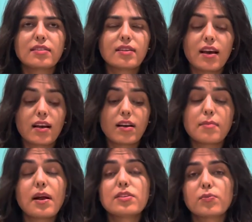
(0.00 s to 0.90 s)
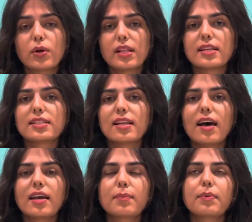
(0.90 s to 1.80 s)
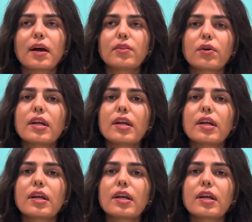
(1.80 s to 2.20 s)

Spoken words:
I can't imagine what that's like, but I thought